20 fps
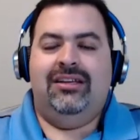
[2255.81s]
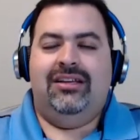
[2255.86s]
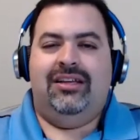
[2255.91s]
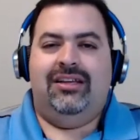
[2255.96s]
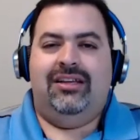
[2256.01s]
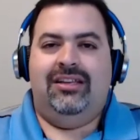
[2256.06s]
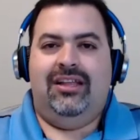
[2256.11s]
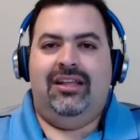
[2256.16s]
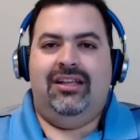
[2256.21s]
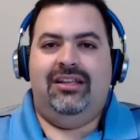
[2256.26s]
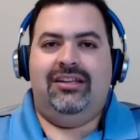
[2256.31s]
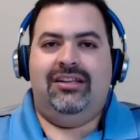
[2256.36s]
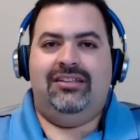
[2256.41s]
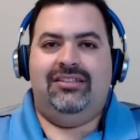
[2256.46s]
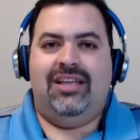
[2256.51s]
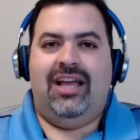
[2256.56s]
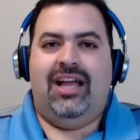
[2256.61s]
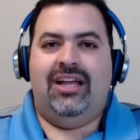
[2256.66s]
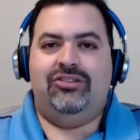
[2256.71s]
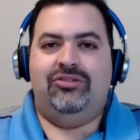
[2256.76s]
and
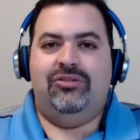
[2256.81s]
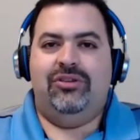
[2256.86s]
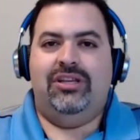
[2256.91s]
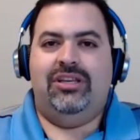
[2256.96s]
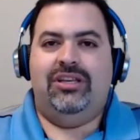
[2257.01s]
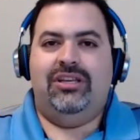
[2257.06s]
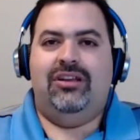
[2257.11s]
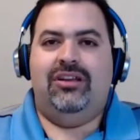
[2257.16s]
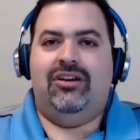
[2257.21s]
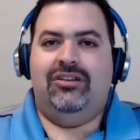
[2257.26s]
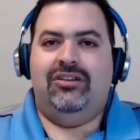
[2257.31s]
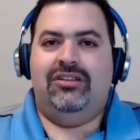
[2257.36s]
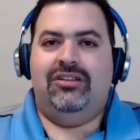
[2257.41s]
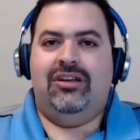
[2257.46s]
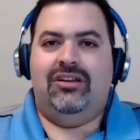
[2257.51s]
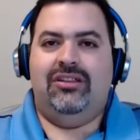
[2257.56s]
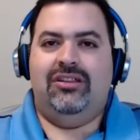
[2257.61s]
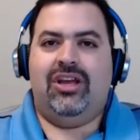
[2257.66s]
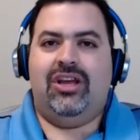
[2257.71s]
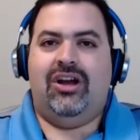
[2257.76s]
exaggerated on
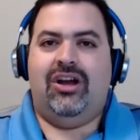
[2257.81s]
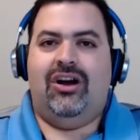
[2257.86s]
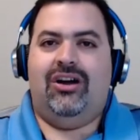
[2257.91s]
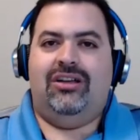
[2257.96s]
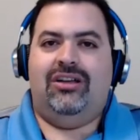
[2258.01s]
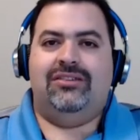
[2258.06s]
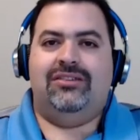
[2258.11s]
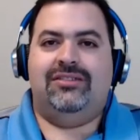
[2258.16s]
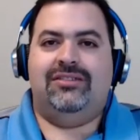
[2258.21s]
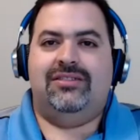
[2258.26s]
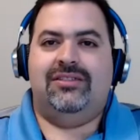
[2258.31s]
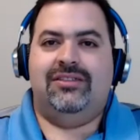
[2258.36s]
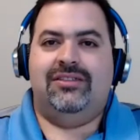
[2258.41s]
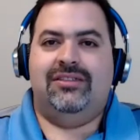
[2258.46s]
the costs.